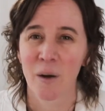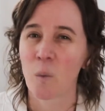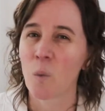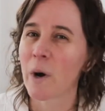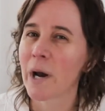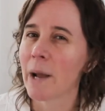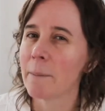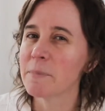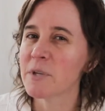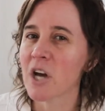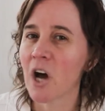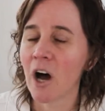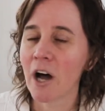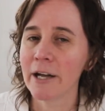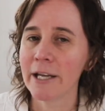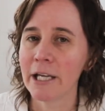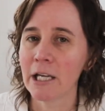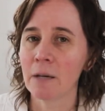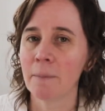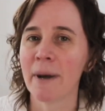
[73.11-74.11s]
What I'm
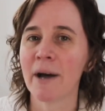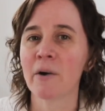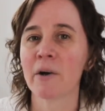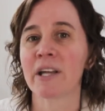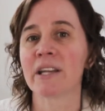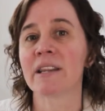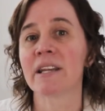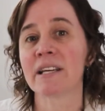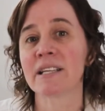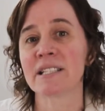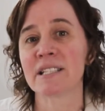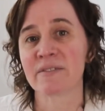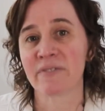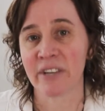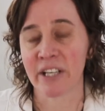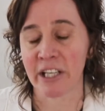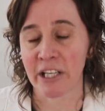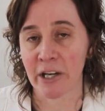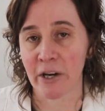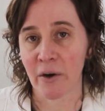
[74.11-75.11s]
talking about in this
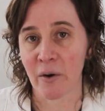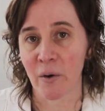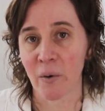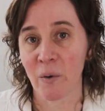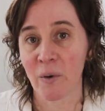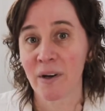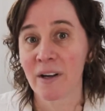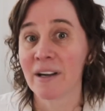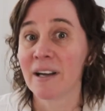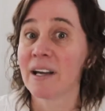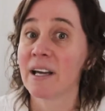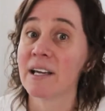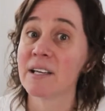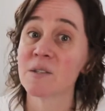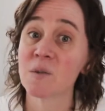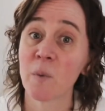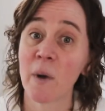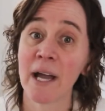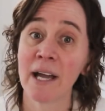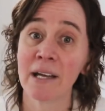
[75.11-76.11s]
video
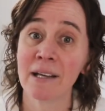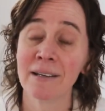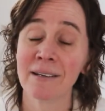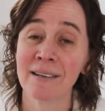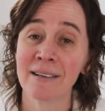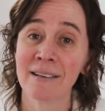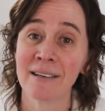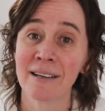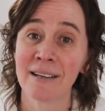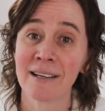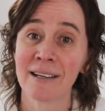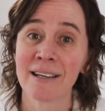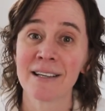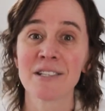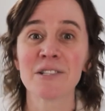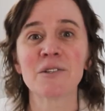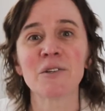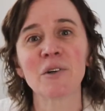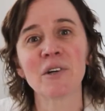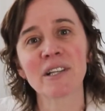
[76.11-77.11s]
is when
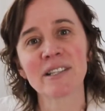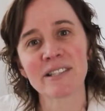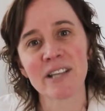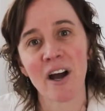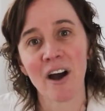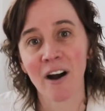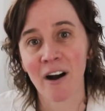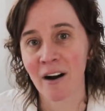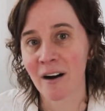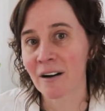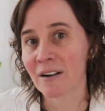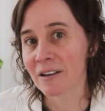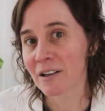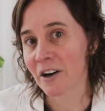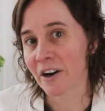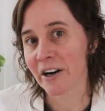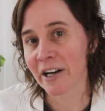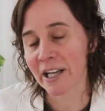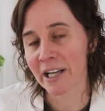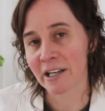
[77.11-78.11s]
students are
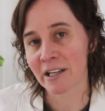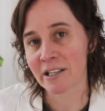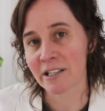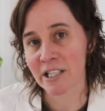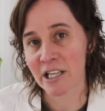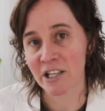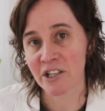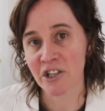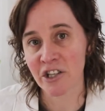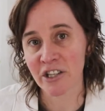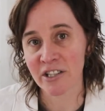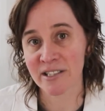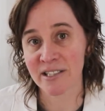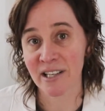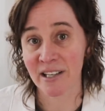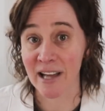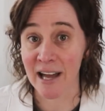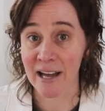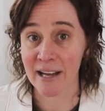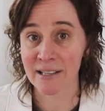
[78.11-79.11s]
learning in a teacher's
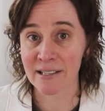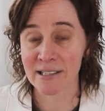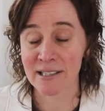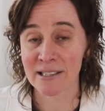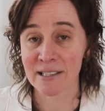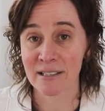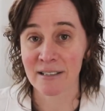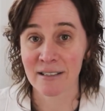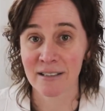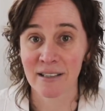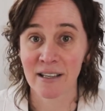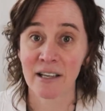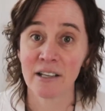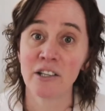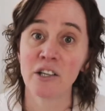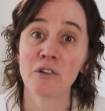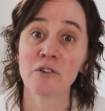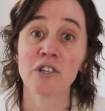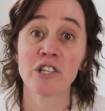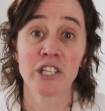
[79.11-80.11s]
class and
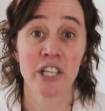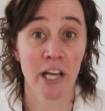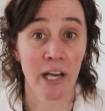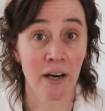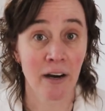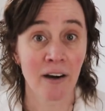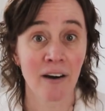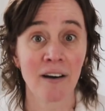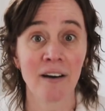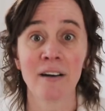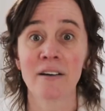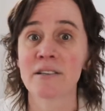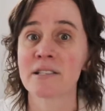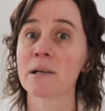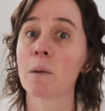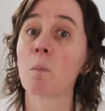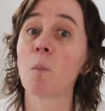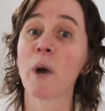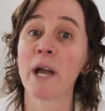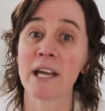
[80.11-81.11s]
you share
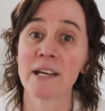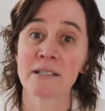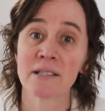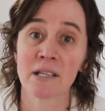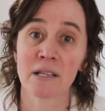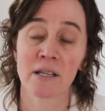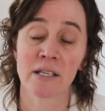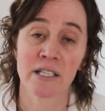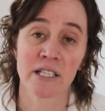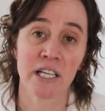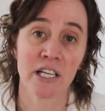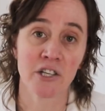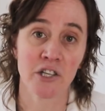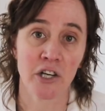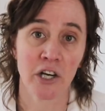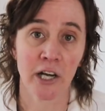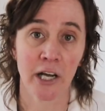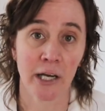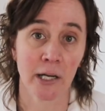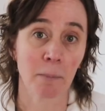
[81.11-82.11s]
some ways that the
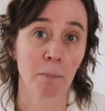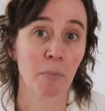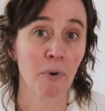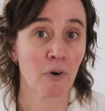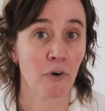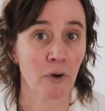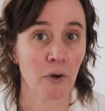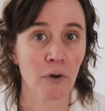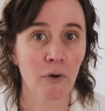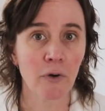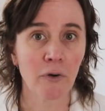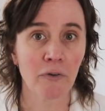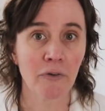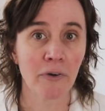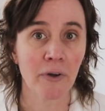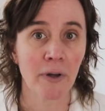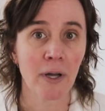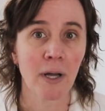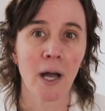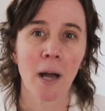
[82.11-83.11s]
teacher can improve,
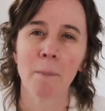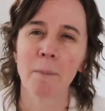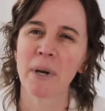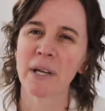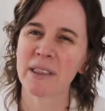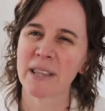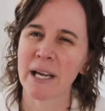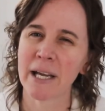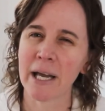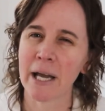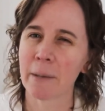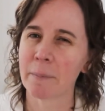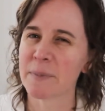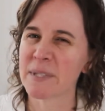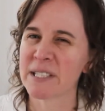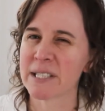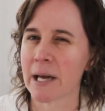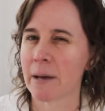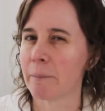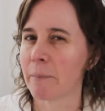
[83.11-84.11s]
but they get
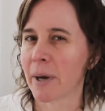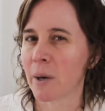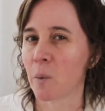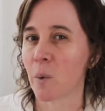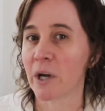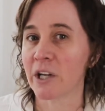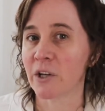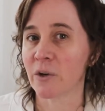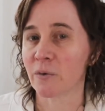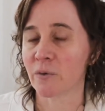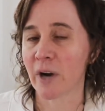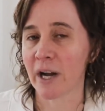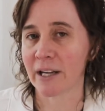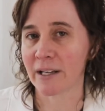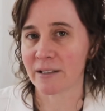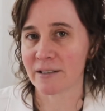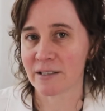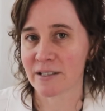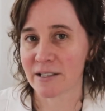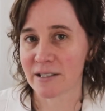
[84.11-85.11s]
upset by what you
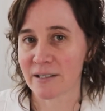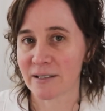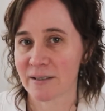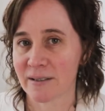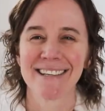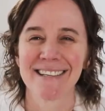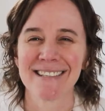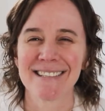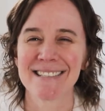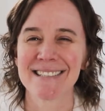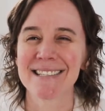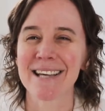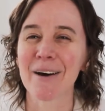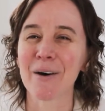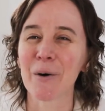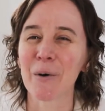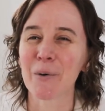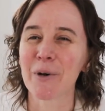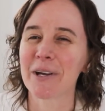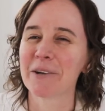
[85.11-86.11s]
write.
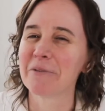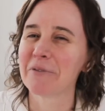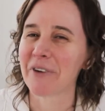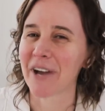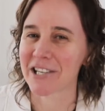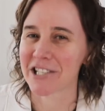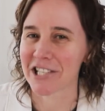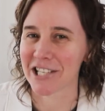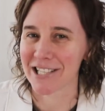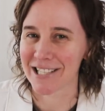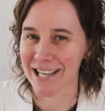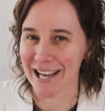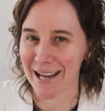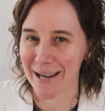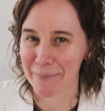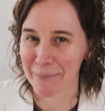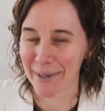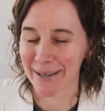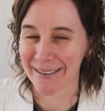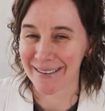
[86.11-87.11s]
So confession
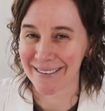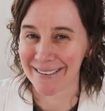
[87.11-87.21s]
time.